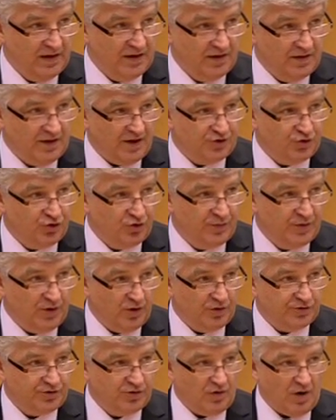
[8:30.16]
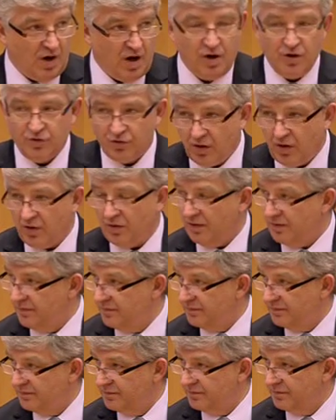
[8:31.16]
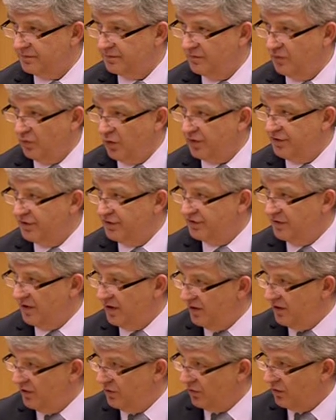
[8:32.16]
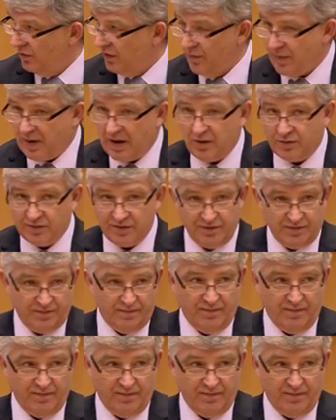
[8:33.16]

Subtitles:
That should be also our role. What is the EU all about?